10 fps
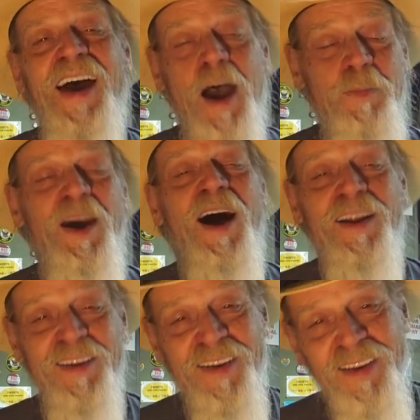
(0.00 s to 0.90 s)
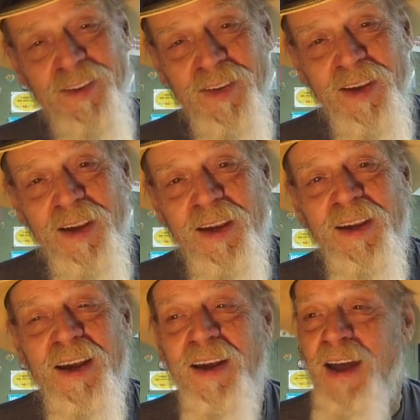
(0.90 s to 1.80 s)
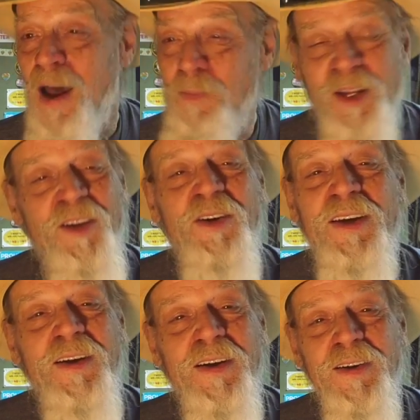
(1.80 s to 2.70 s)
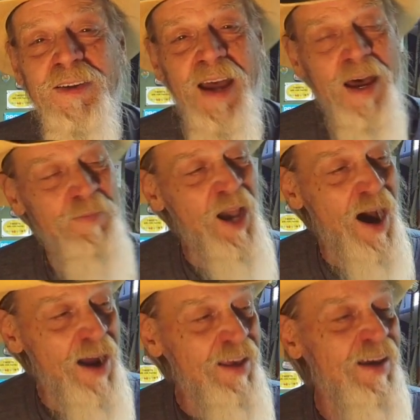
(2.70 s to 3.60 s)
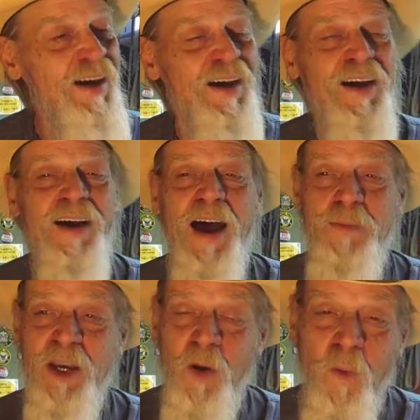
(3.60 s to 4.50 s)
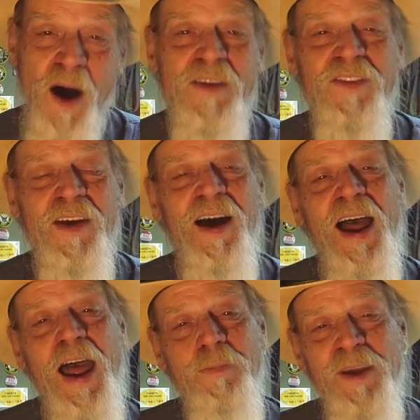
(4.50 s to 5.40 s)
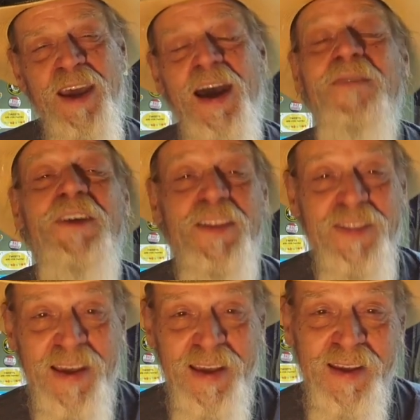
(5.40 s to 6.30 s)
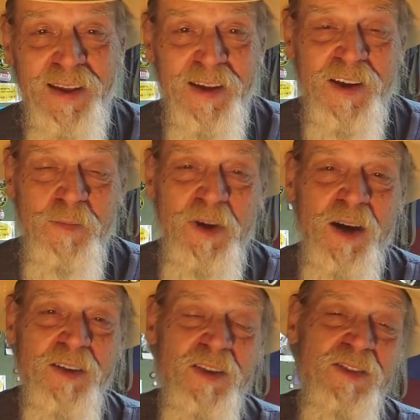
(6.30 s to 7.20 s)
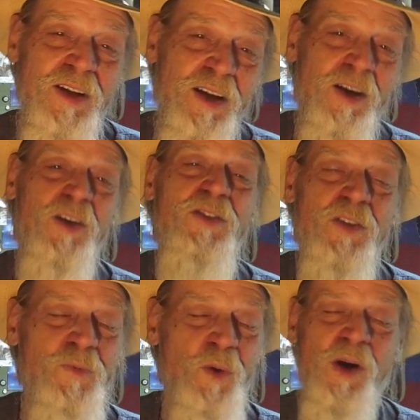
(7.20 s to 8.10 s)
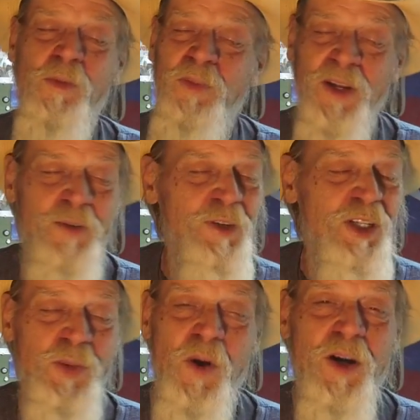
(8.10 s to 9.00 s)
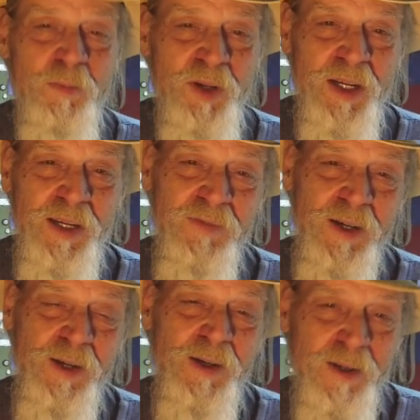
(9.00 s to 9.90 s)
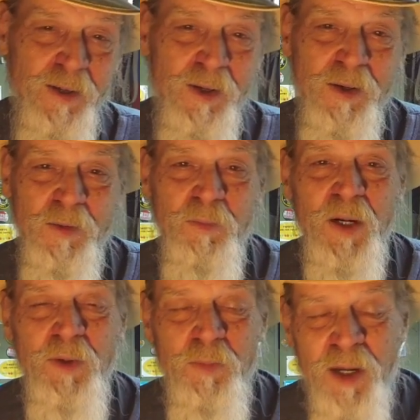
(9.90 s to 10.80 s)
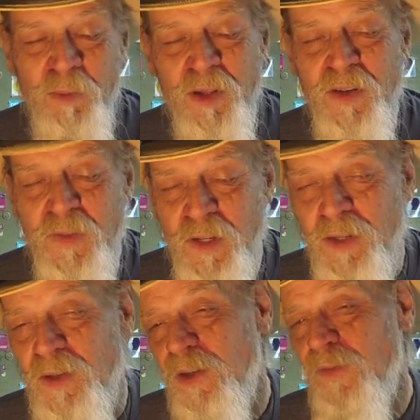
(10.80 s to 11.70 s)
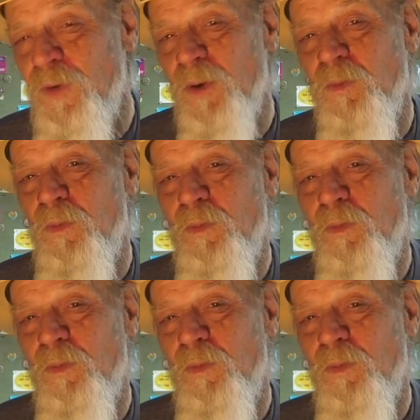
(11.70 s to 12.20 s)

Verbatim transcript: Happy Holidays. Happy New Year, Happy Hanukkah, Happy Kwanzaa, Happy everything. Because it's an inclusive world. Believe what you want to believe. But remember the season is for